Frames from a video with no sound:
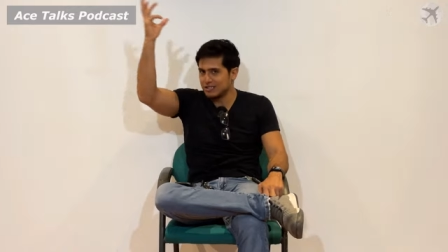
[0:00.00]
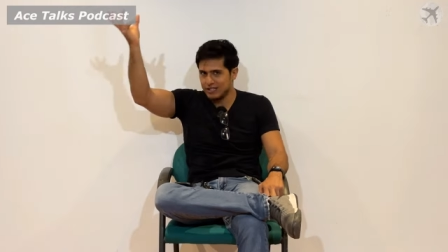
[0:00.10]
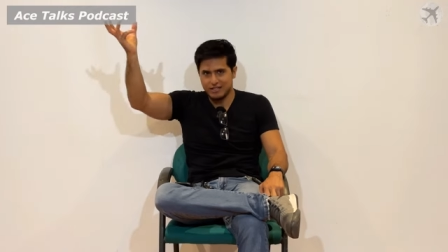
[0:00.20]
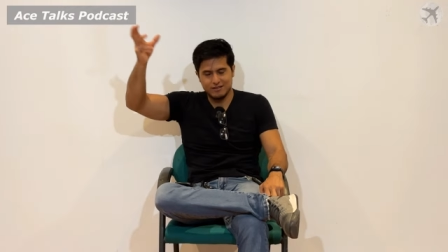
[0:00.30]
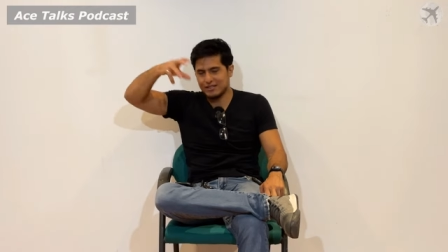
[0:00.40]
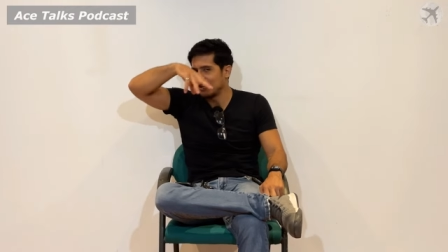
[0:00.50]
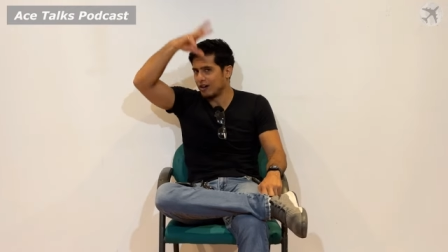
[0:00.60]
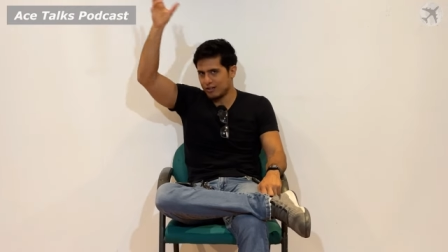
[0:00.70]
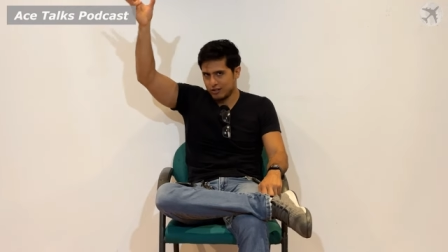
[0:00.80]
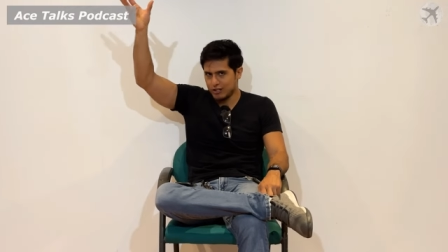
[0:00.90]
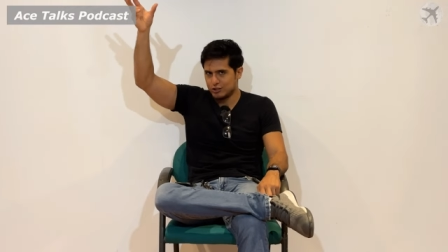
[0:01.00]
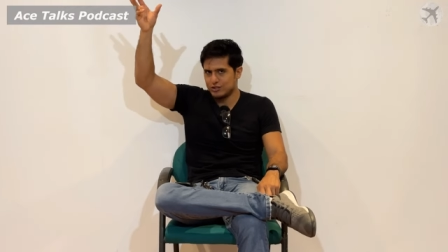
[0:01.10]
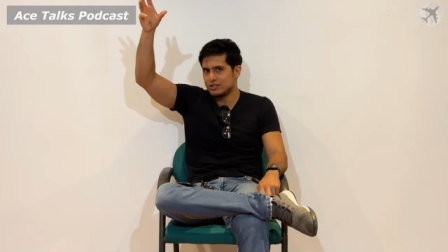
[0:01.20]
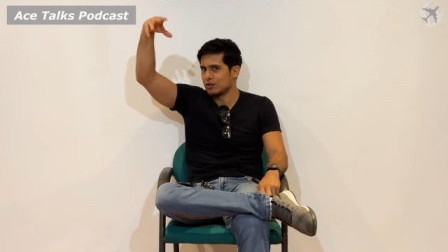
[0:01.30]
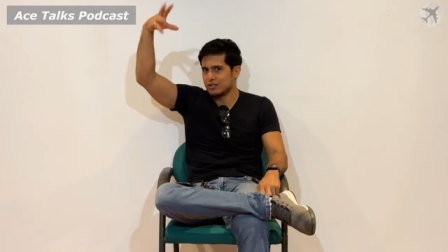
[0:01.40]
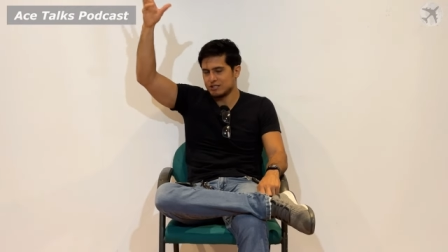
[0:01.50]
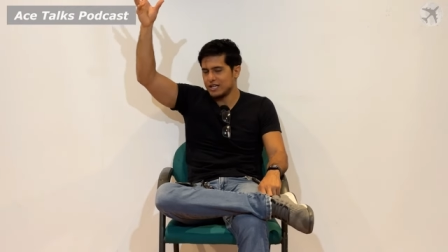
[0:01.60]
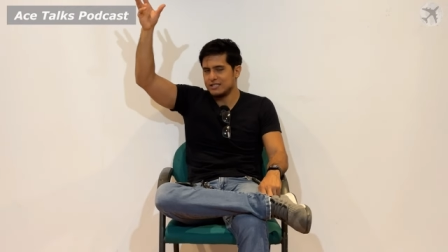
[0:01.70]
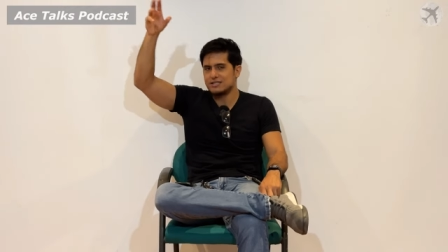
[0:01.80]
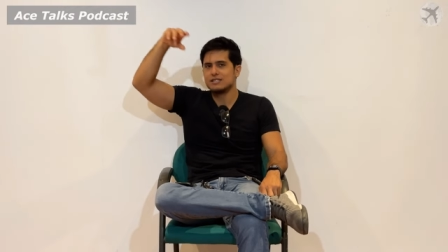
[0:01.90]
than, than other countries or the
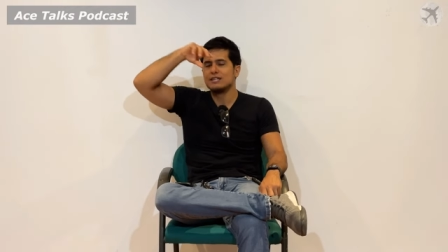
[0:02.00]
States,